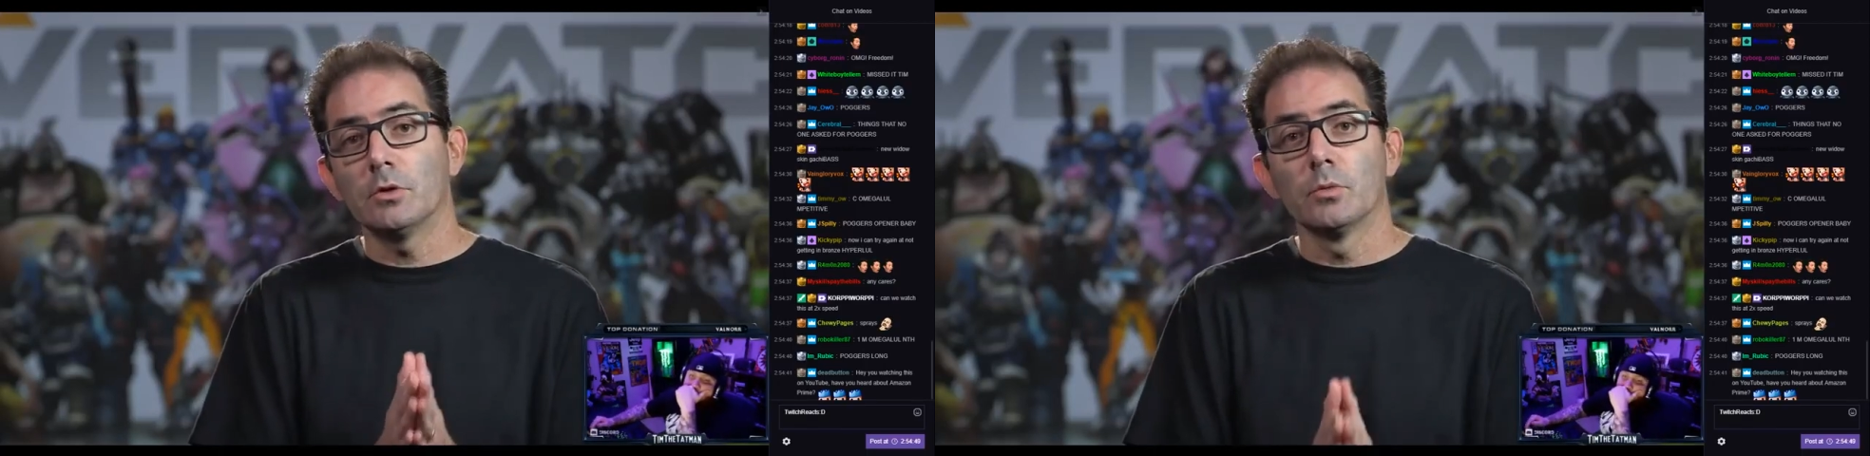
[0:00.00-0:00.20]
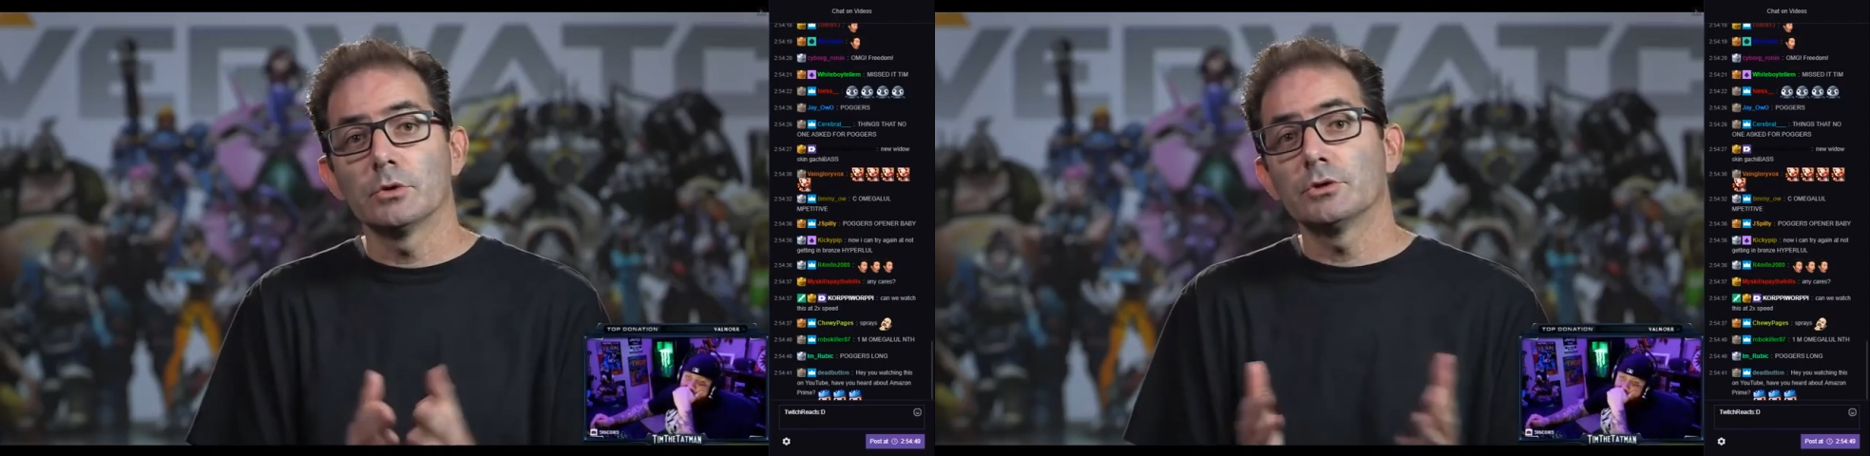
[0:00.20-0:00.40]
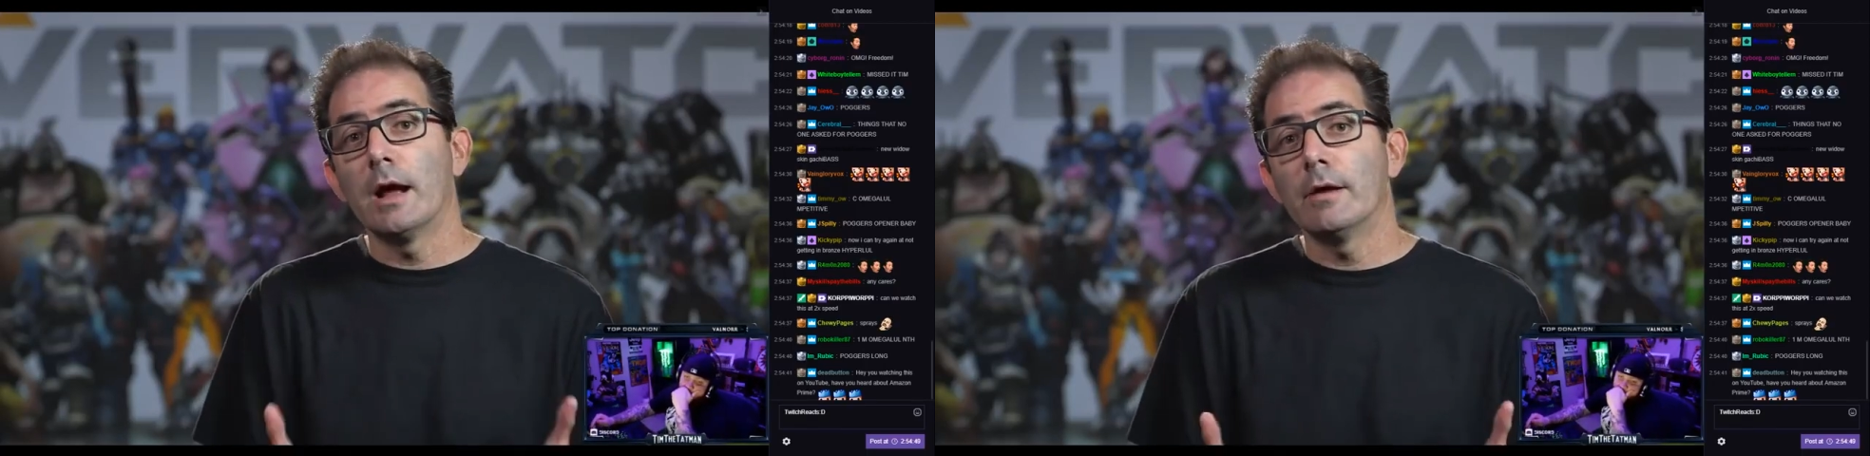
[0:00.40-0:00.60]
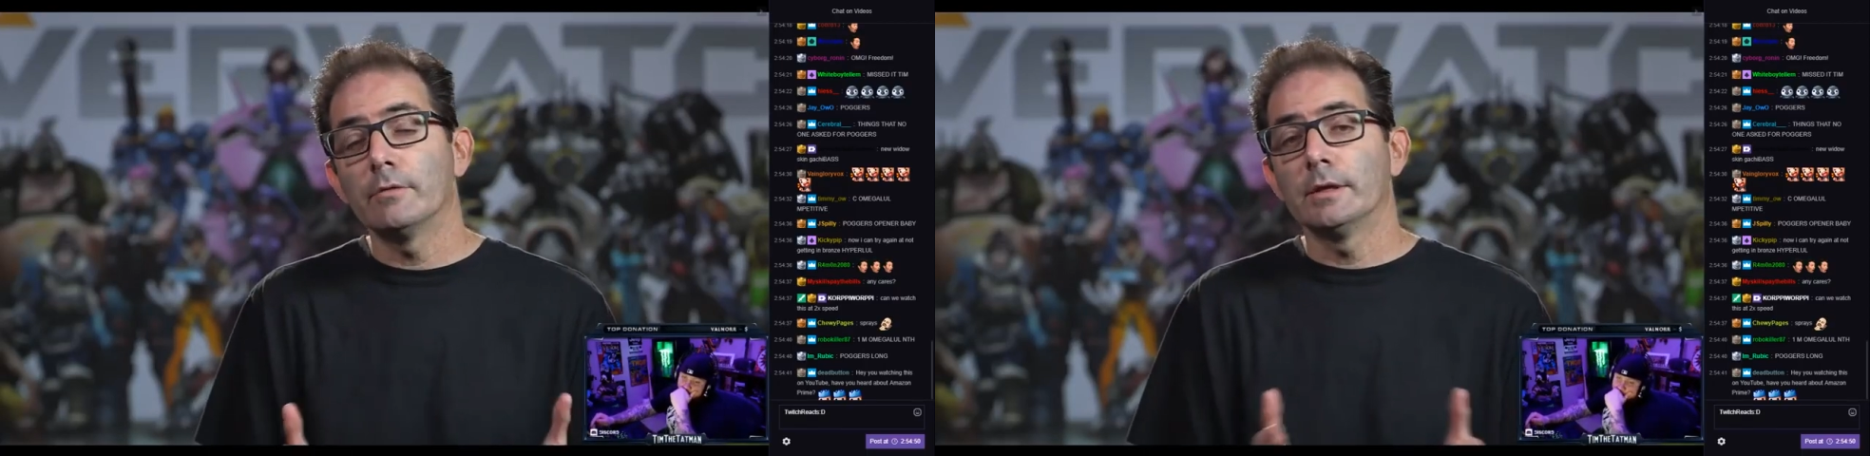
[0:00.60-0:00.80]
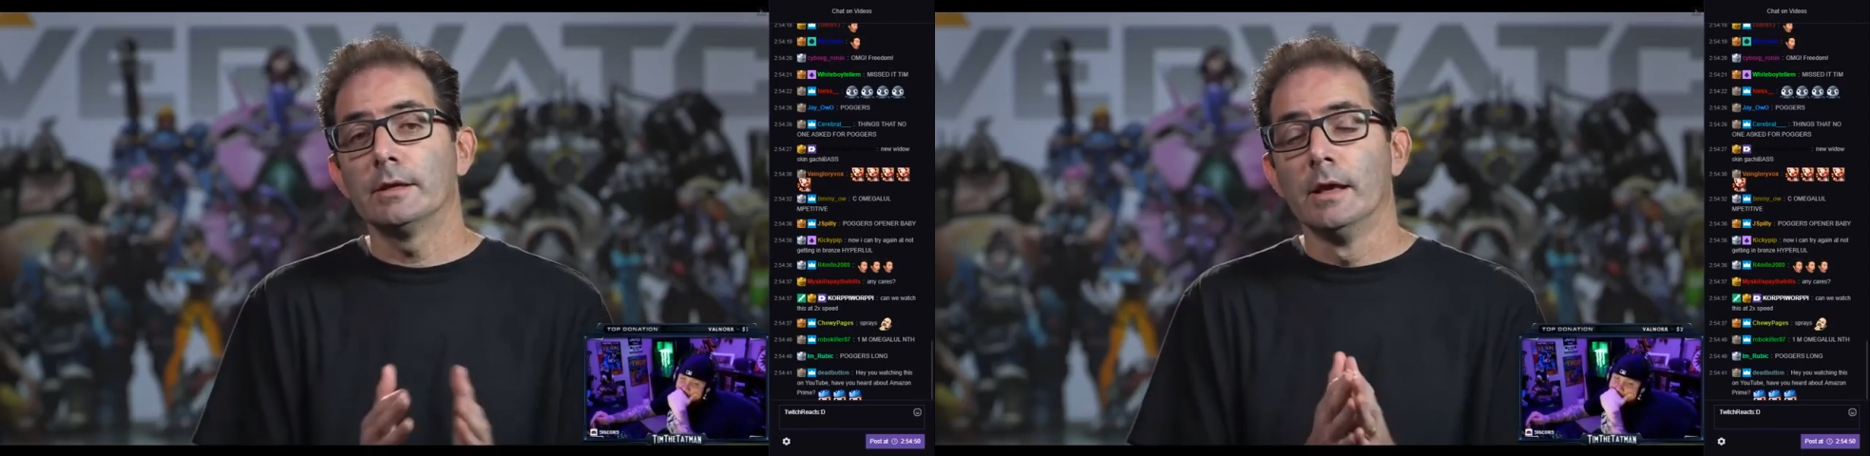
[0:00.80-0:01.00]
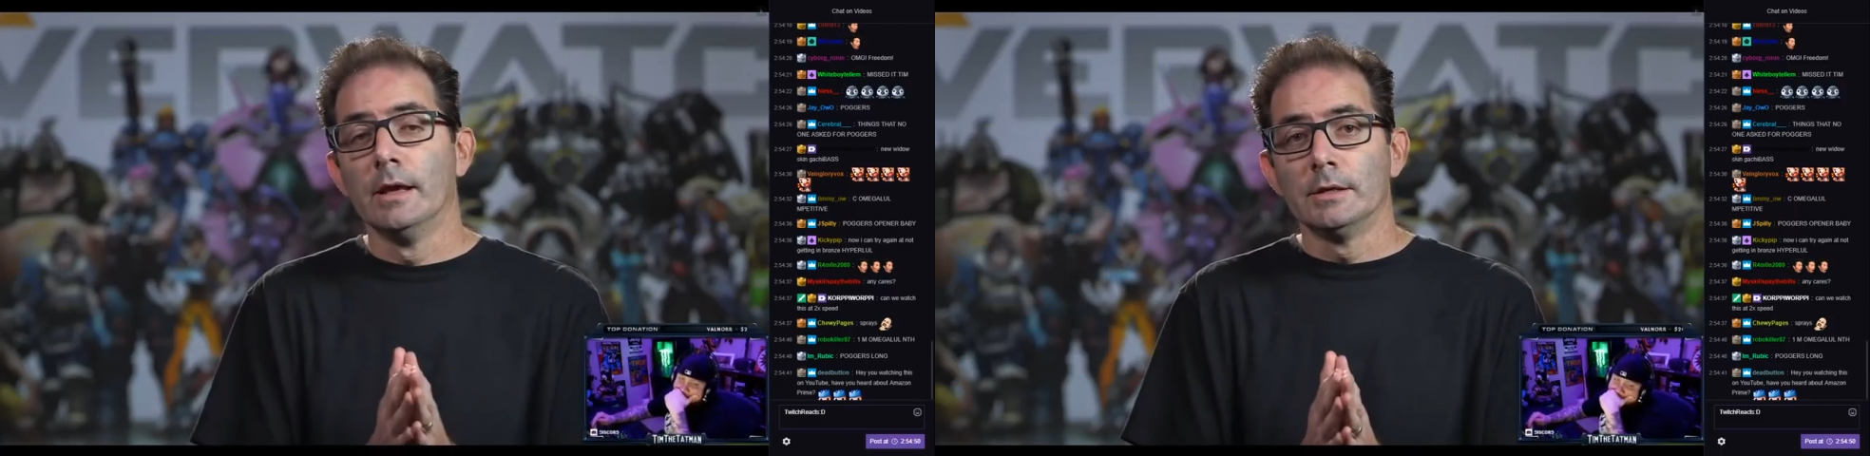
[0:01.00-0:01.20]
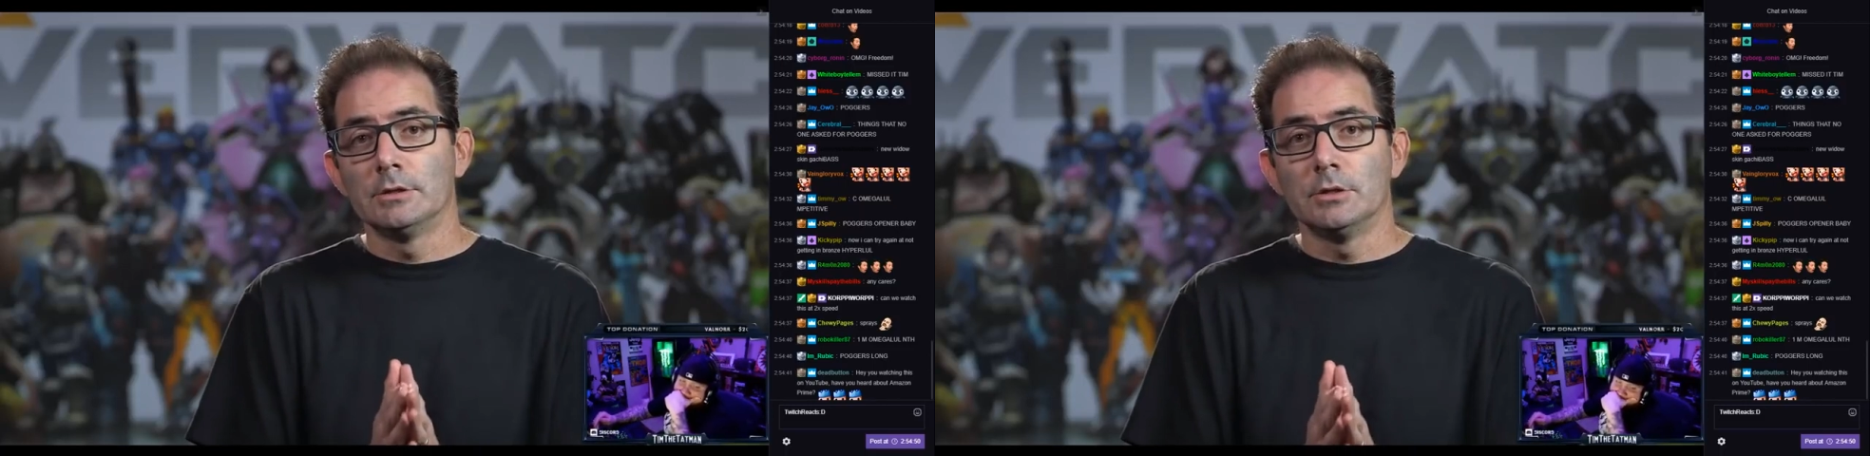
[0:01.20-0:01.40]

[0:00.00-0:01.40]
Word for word: who were traveling